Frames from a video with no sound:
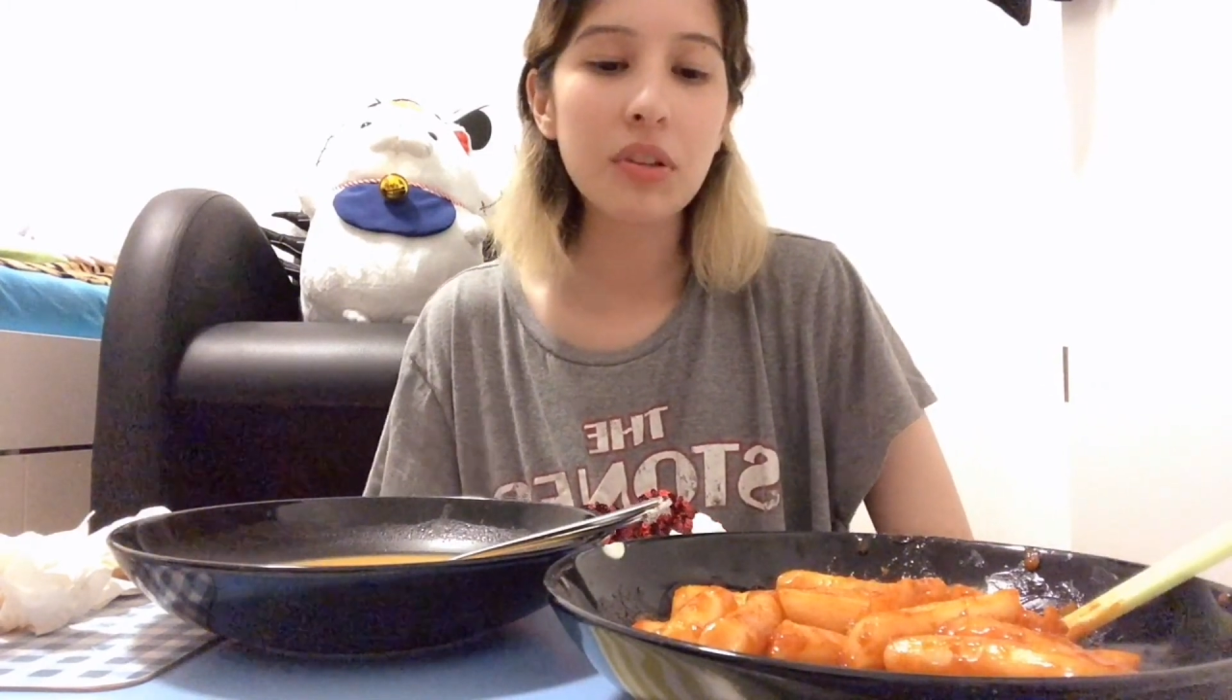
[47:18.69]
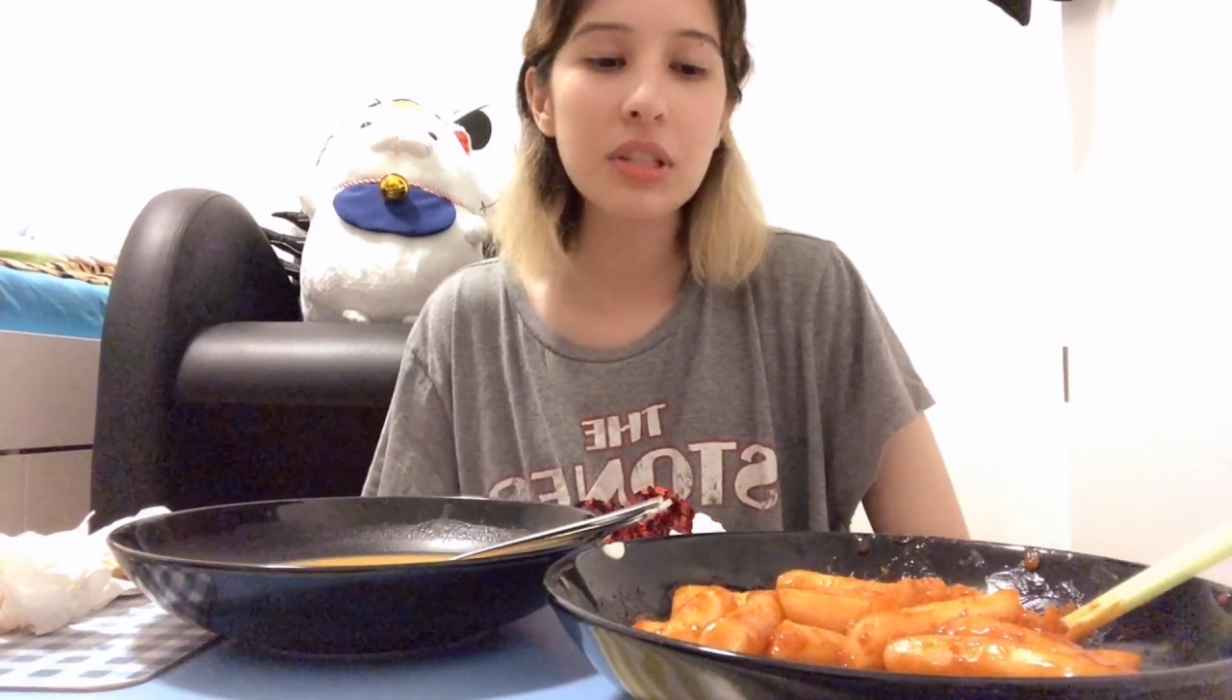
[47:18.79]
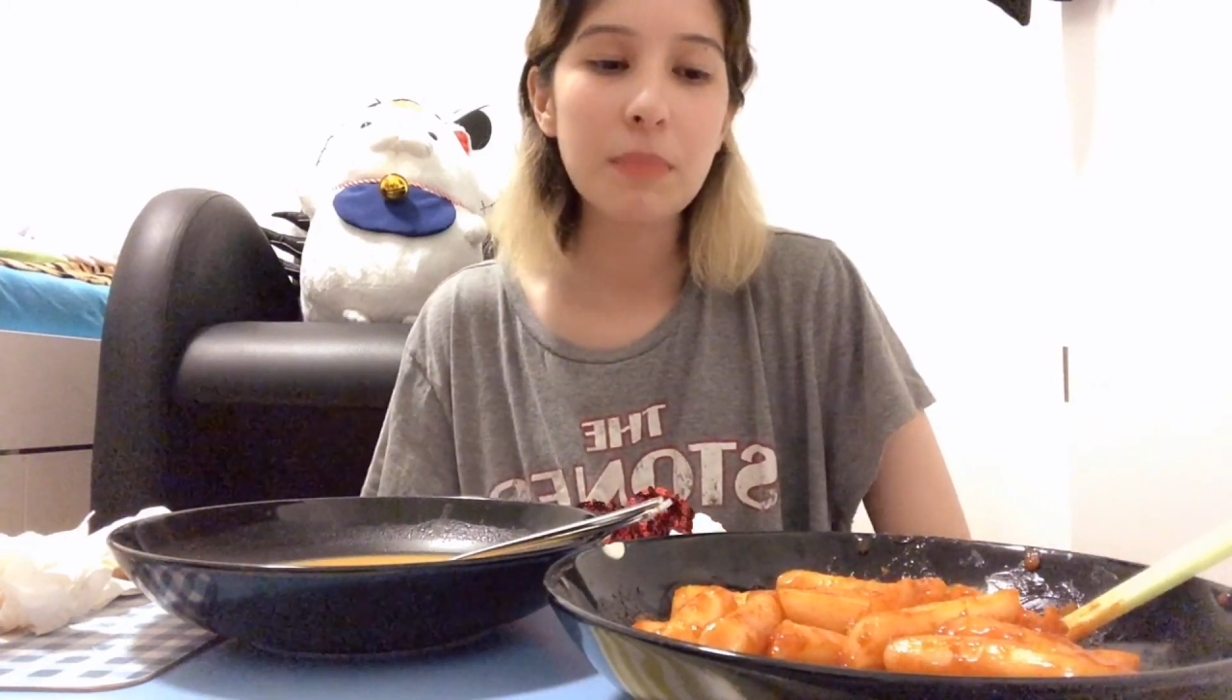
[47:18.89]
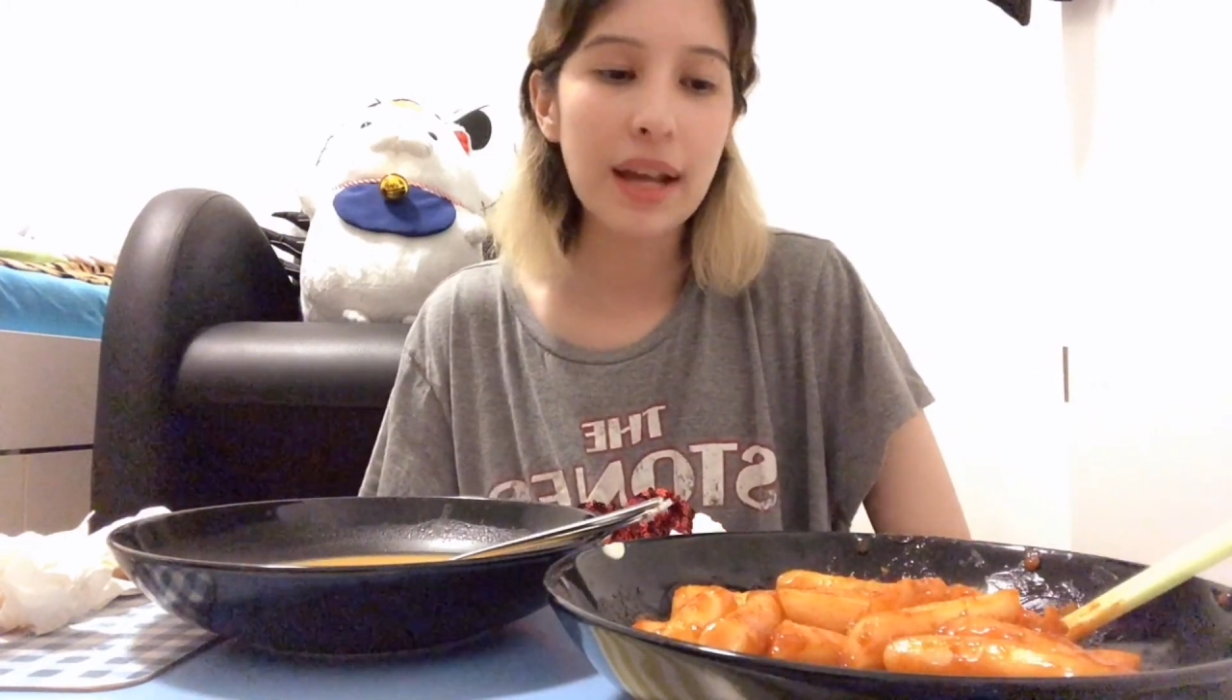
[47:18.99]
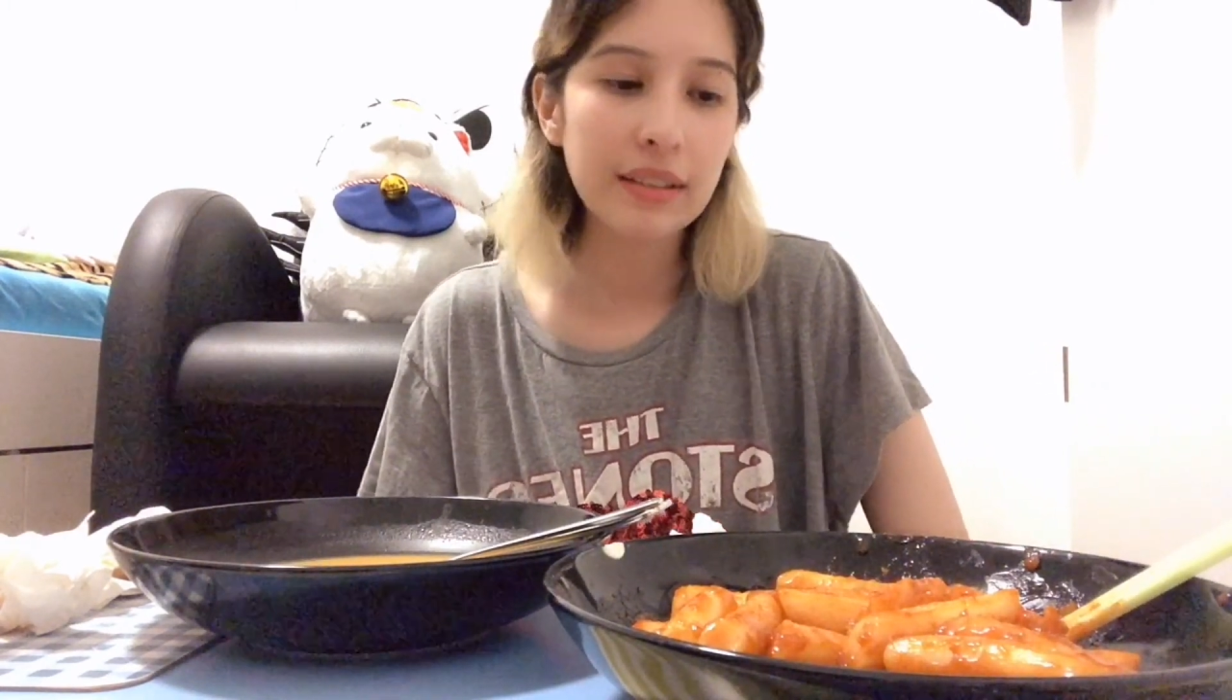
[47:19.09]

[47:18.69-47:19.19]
these bad